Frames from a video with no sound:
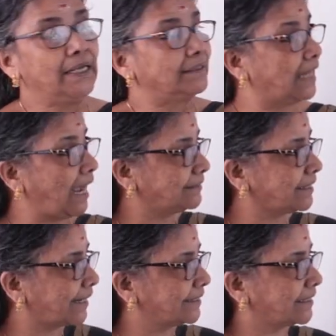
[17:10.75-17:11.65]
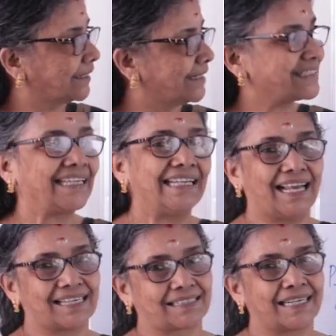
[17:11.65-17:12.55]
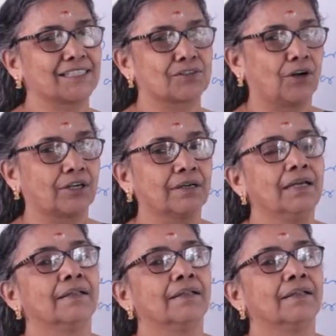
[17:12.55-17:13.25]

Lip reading: The other category is inelastic. He is not